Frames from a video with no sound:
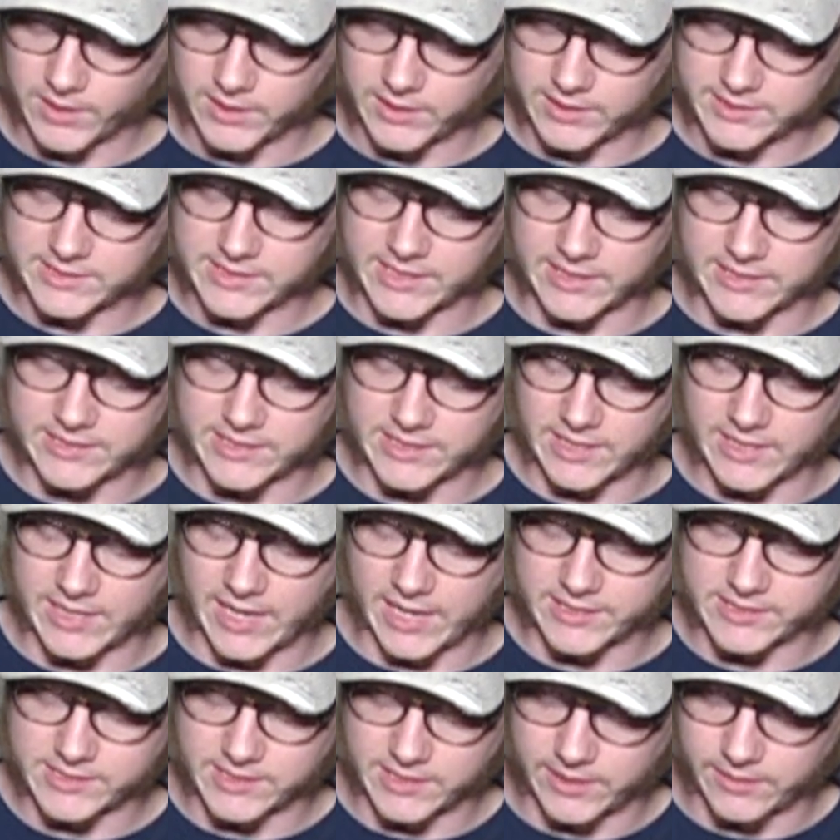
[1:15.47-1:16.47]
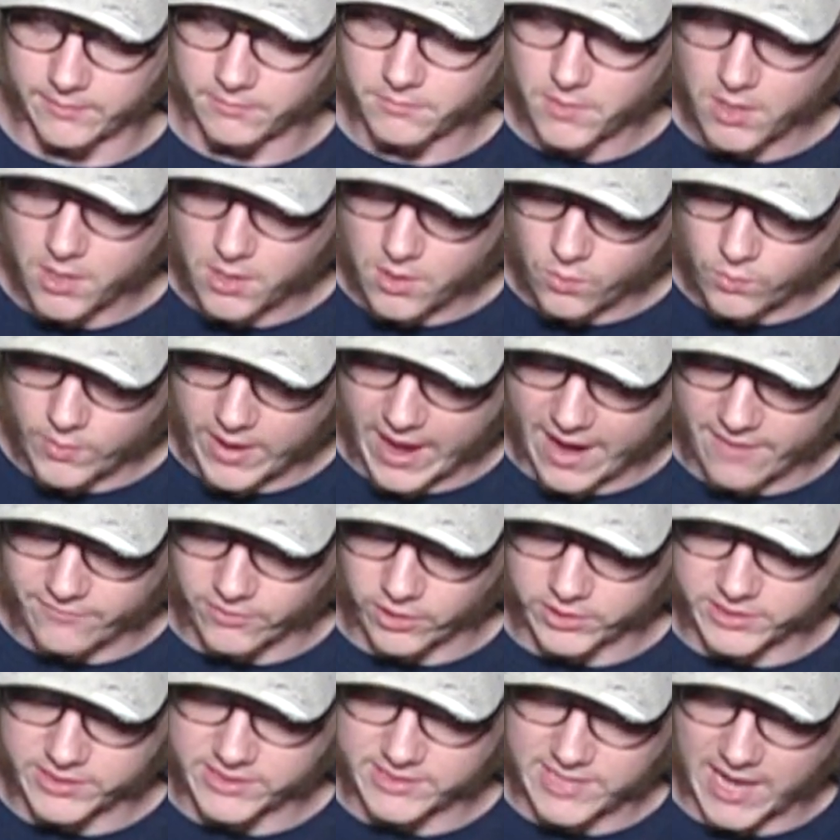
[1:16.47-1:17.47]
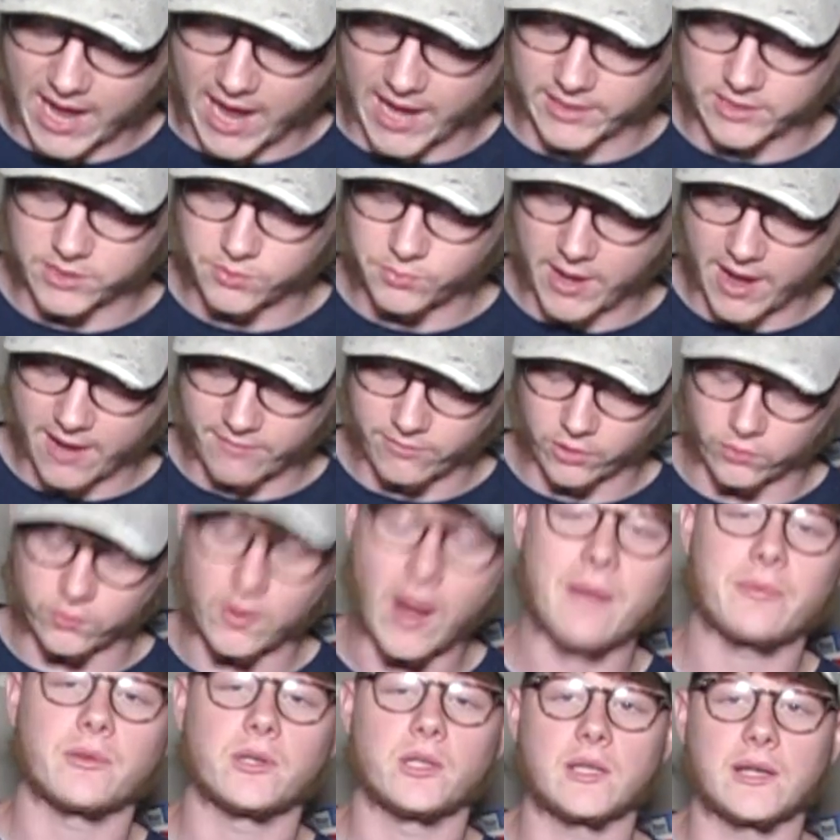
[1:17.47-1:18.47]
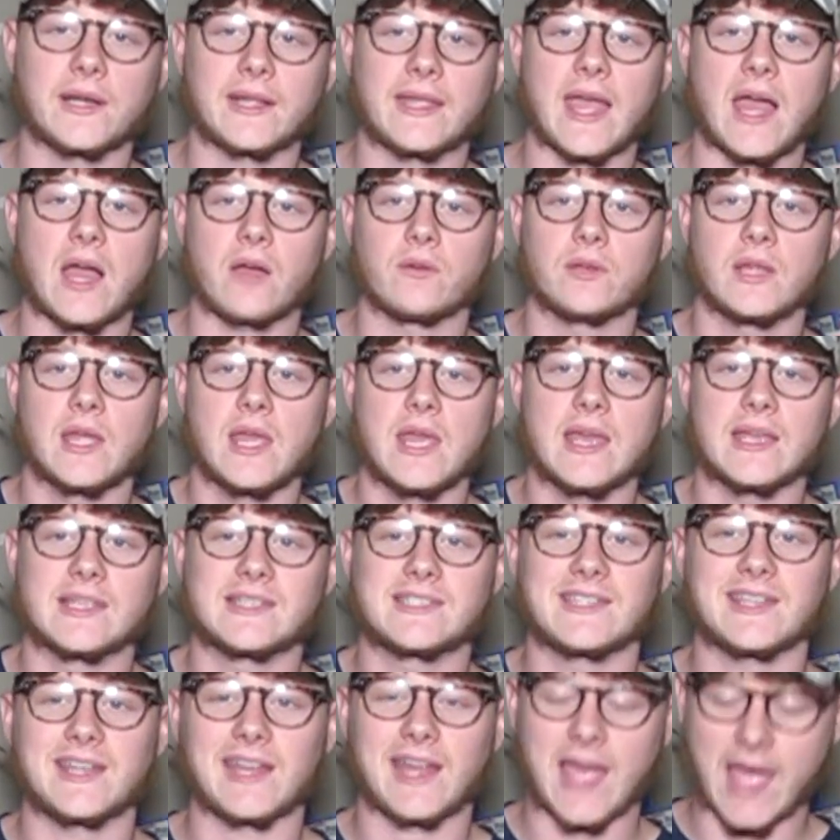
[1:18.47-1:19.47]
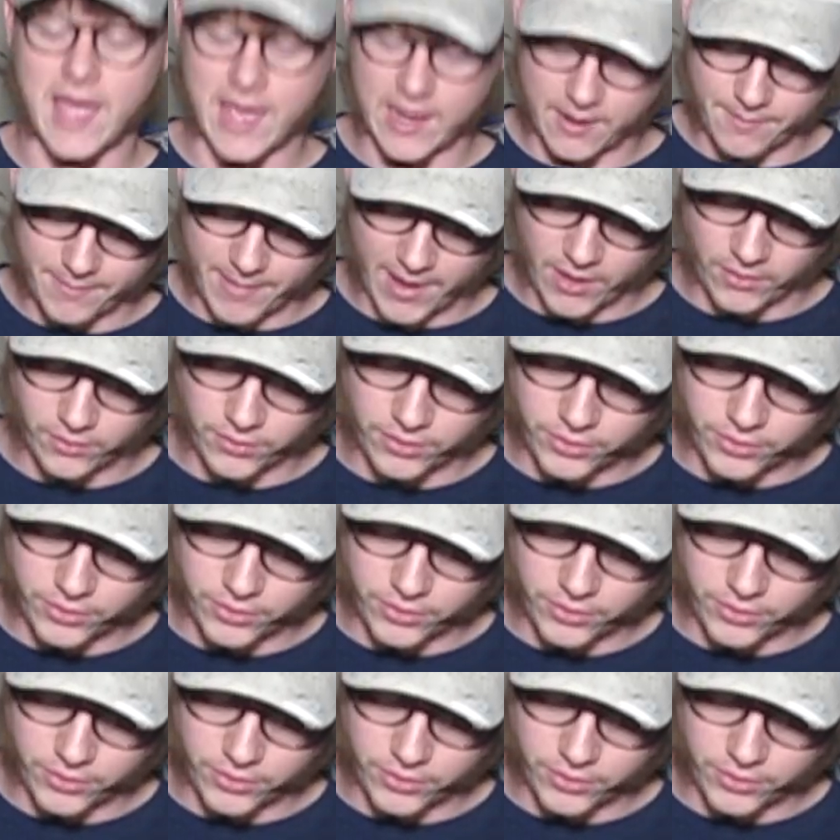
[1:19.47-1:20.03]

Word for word: let's get into the next thing. We have our stocks. We have our Robinhood account. is sitting at about